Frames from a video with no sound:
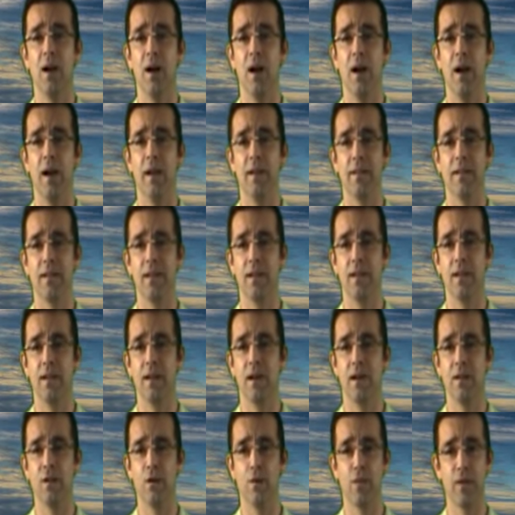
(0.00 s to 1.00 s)
All right, and
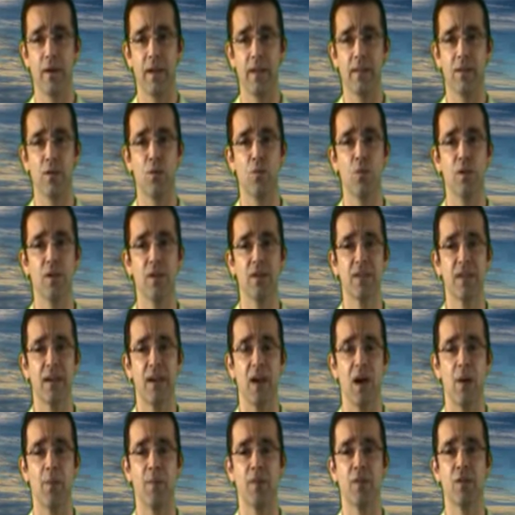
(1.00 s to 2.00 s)
don't forget the Real
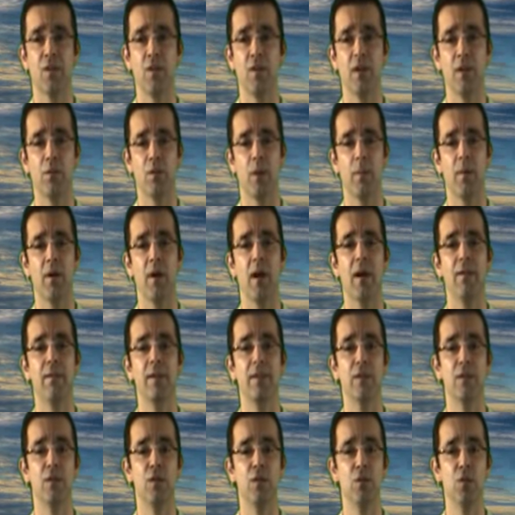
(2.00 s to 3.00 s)
Estate Opportunities webinar
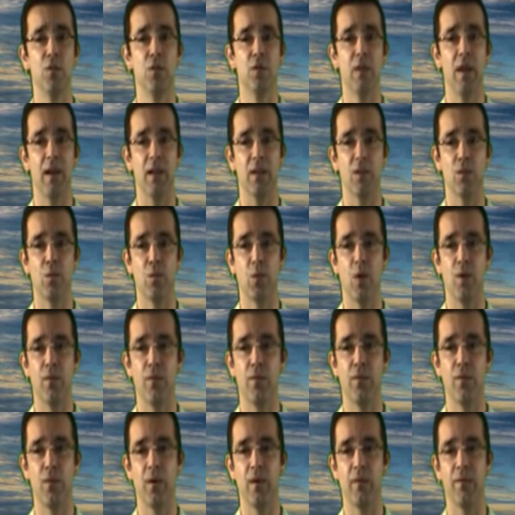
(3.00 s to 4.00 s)
every Tuesday at
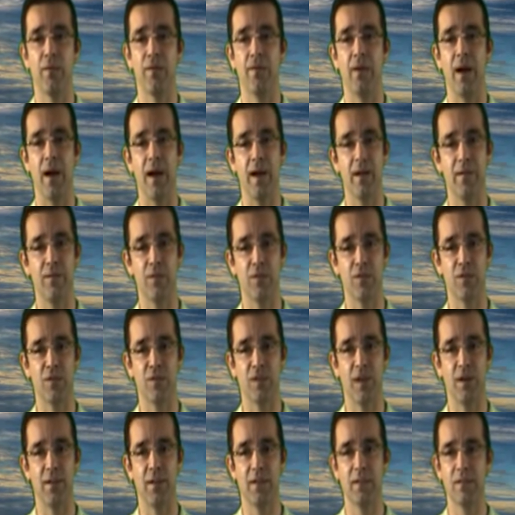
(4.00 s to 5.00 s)
12:45 with
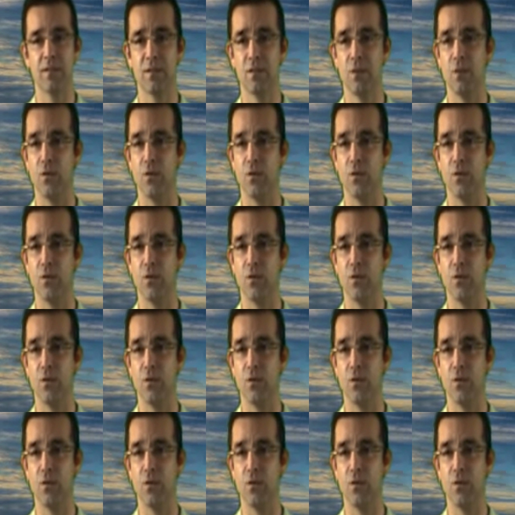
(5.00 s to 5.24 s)
Sharon.